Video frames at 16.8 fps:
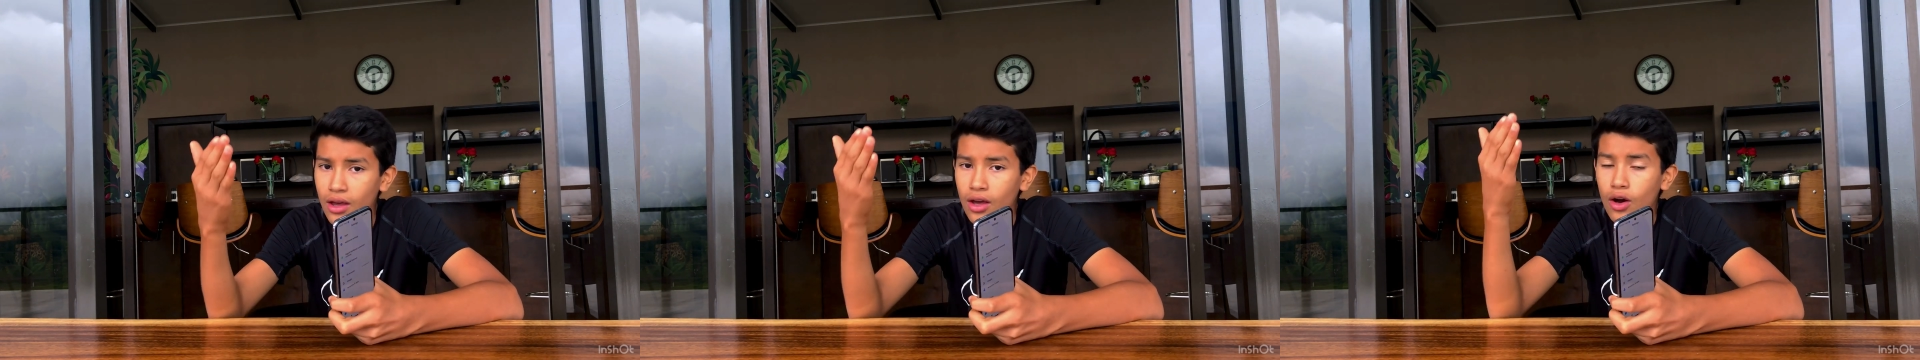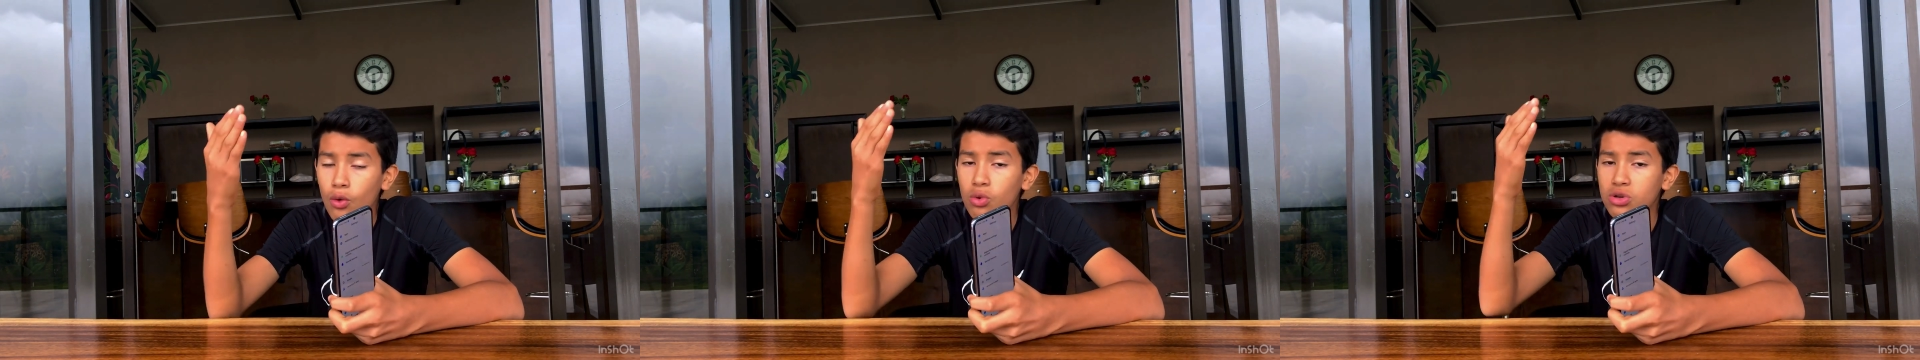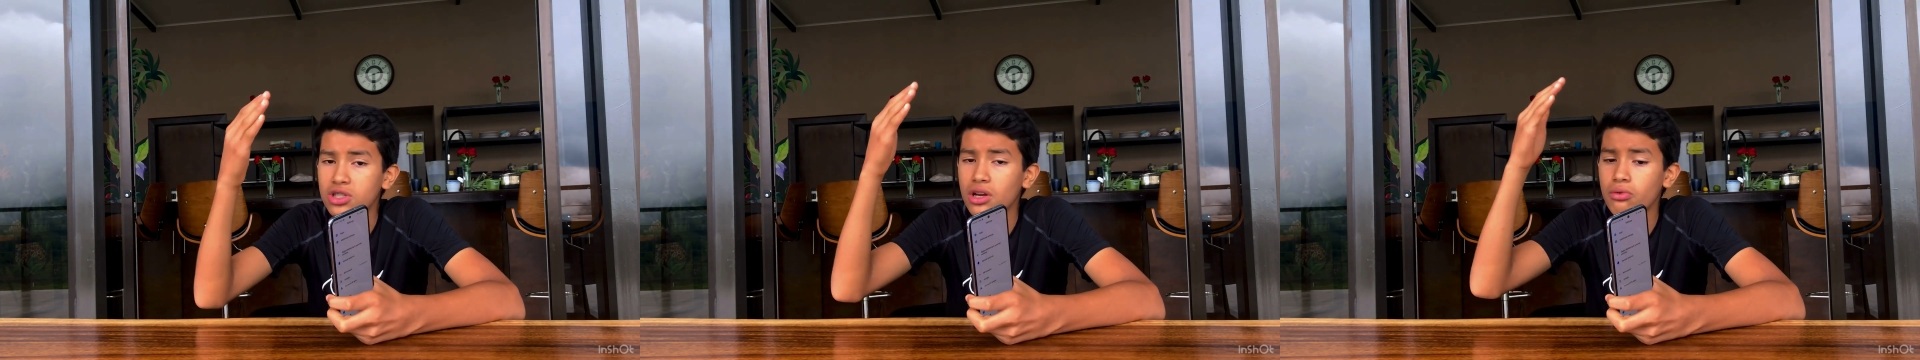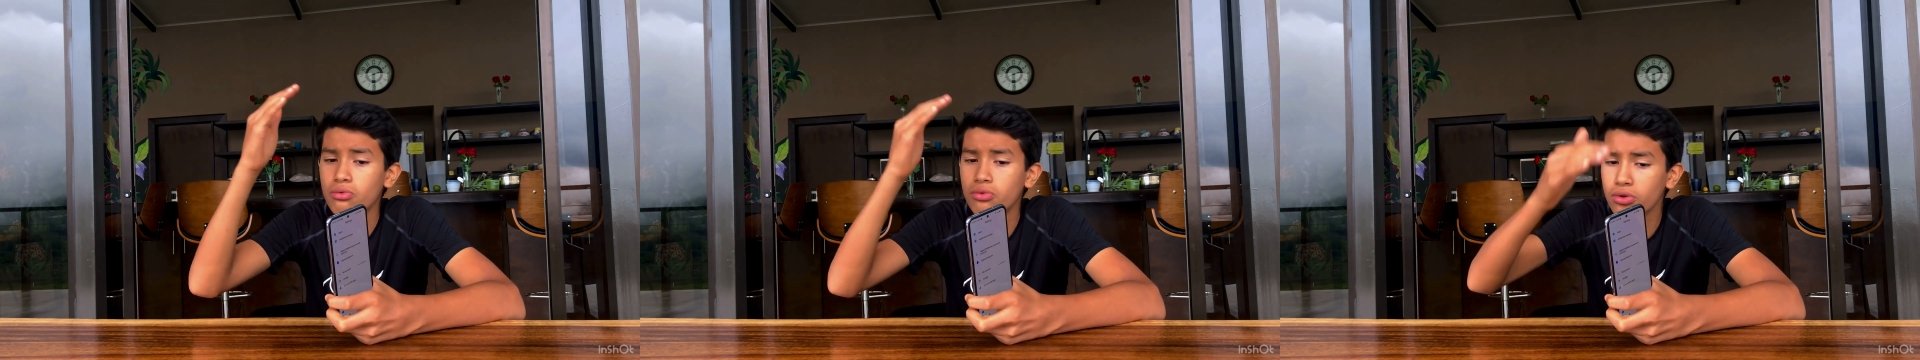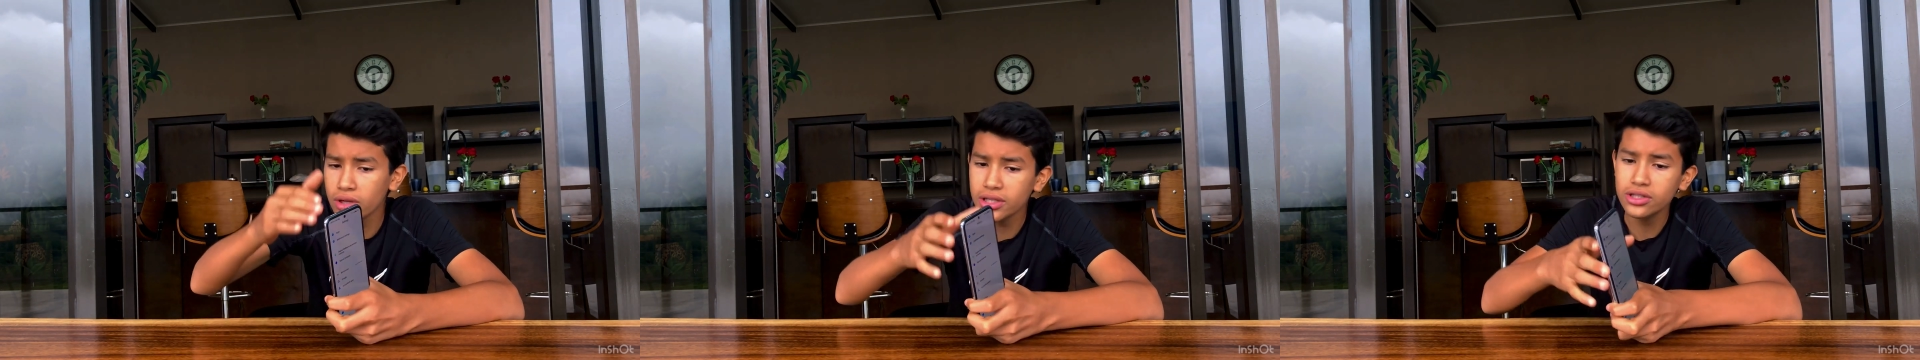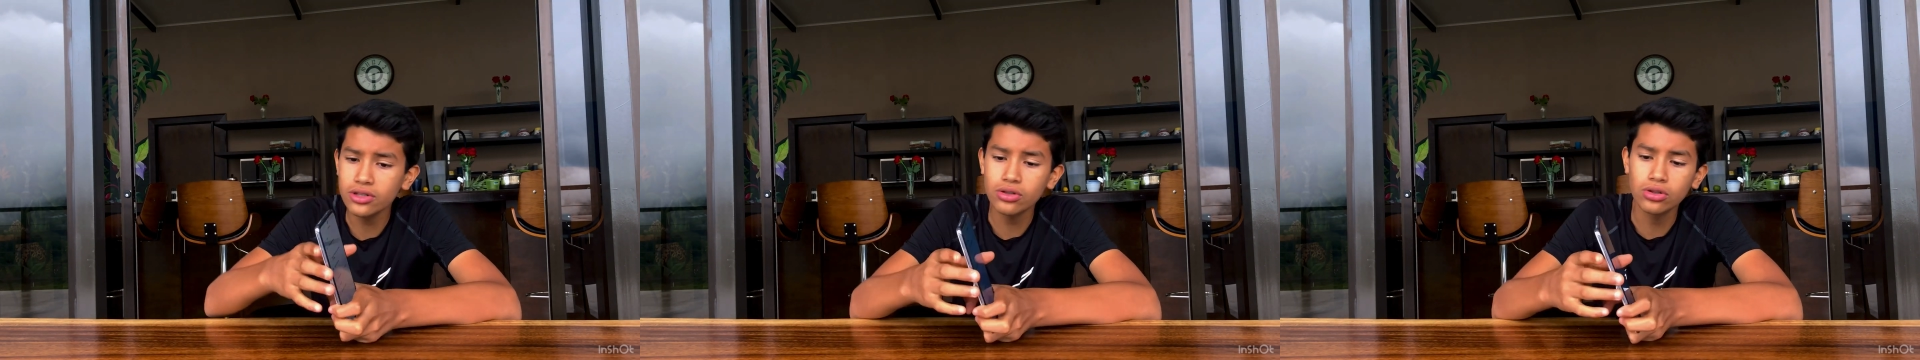which I
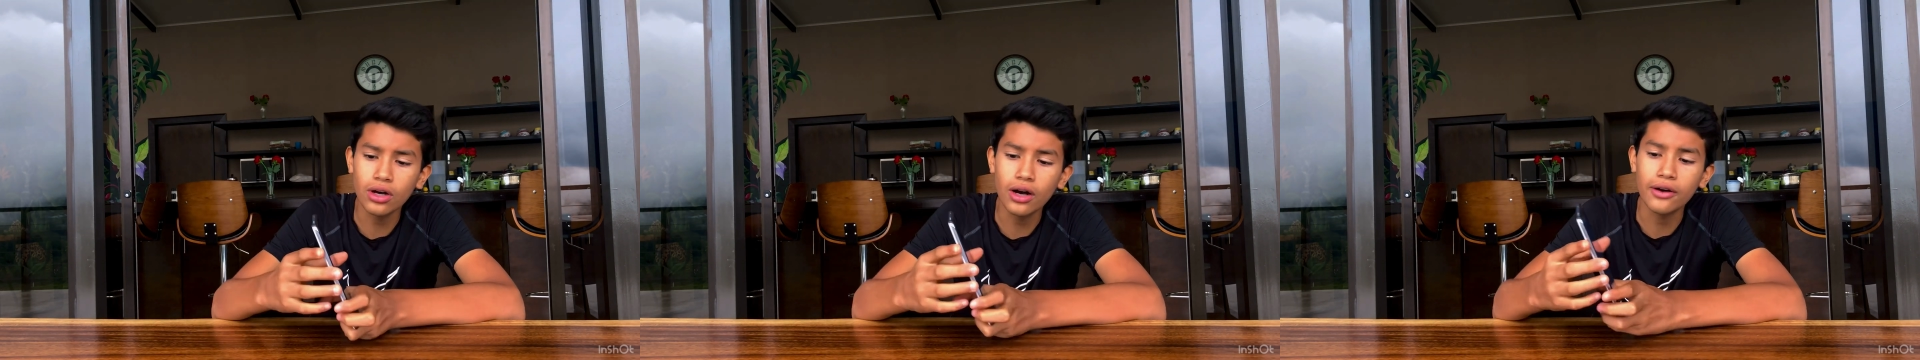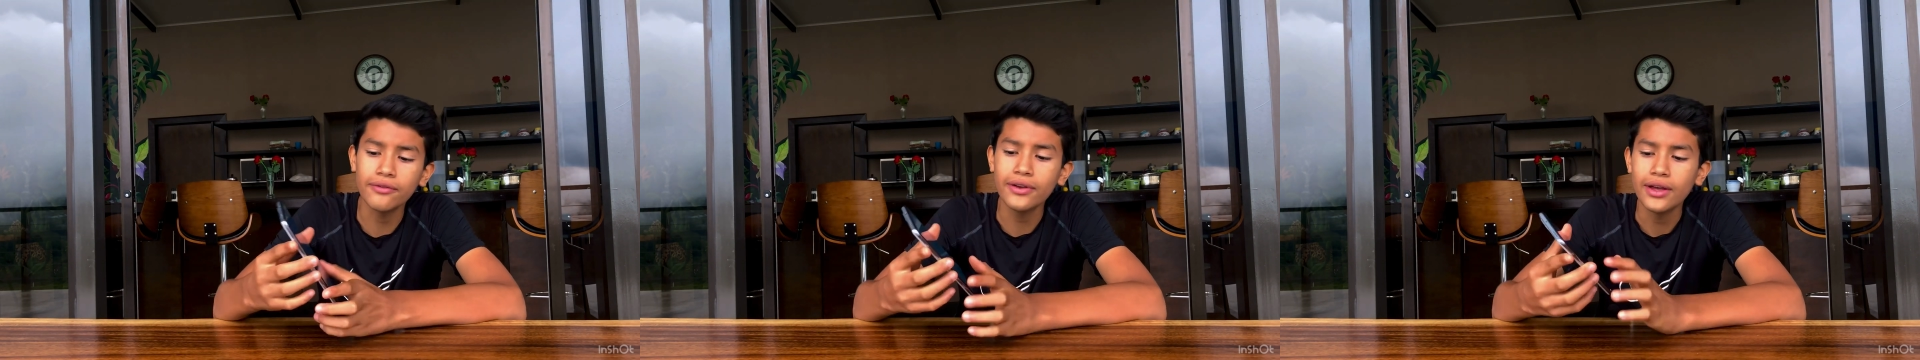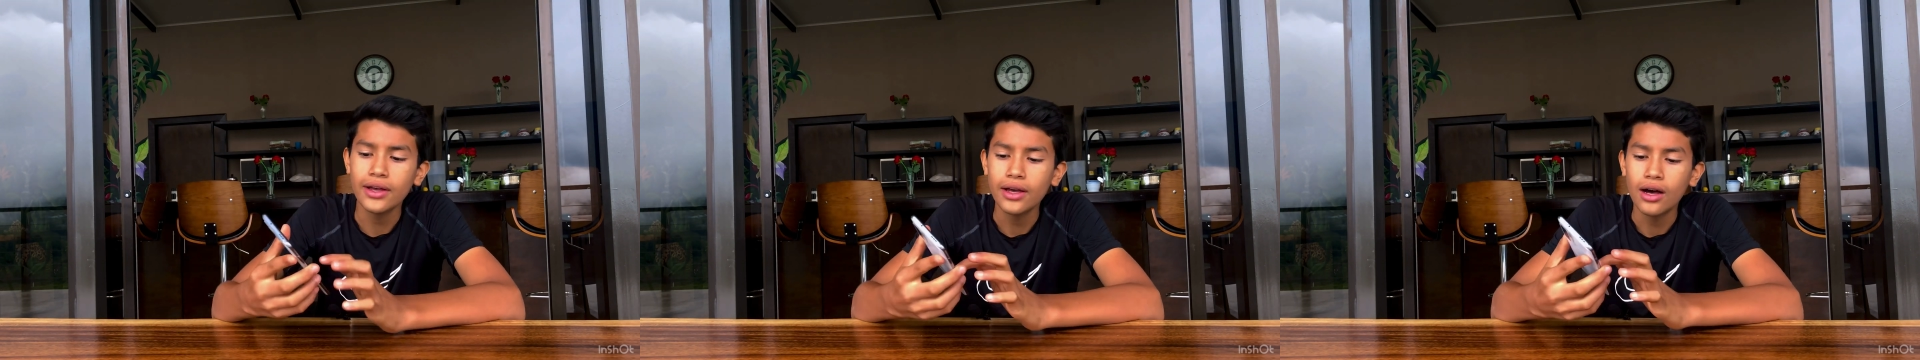really do love.